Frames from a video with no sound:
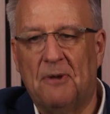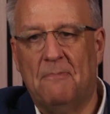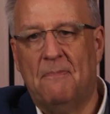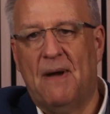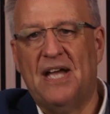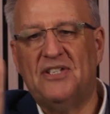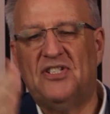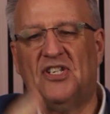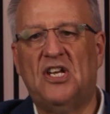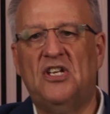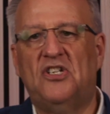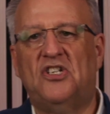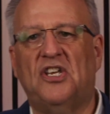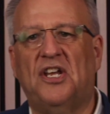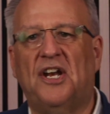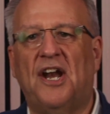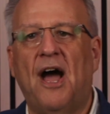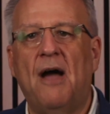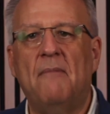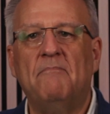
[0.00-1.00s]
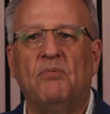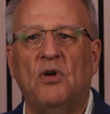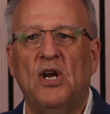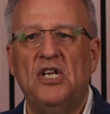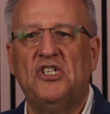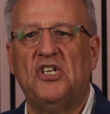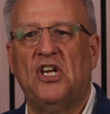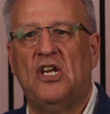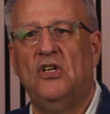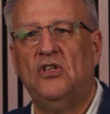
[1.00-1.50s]
message that I'm
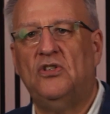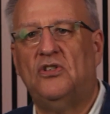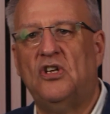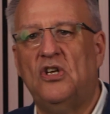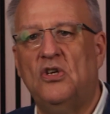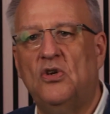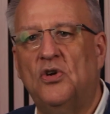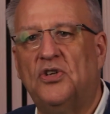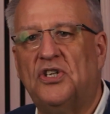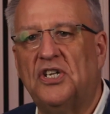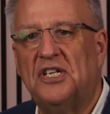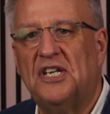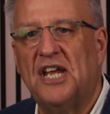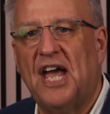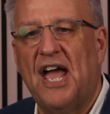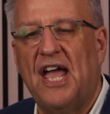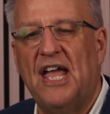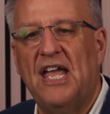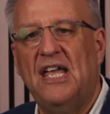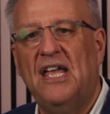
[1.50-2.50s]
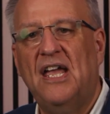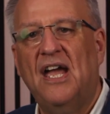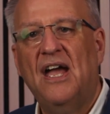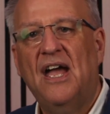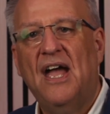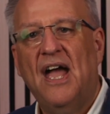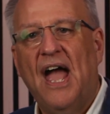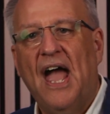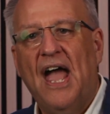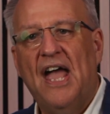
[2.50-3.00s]
preaching to you today
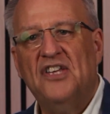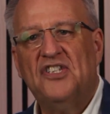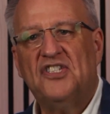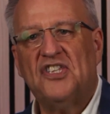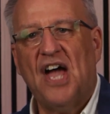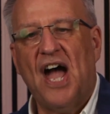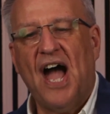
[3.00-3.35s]
is the